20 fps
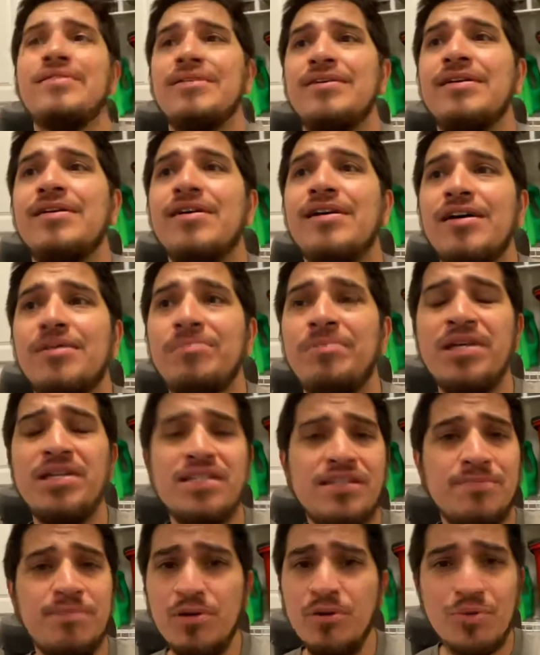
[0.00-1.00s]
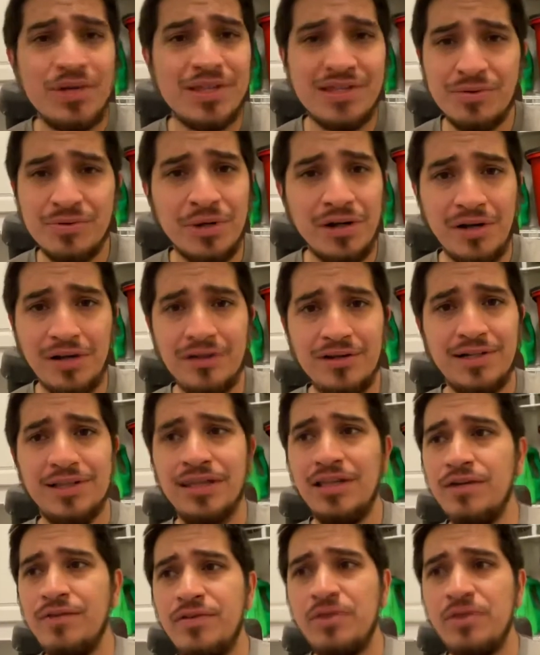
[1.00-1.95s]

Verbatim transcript: Uh, peace be with you all. I love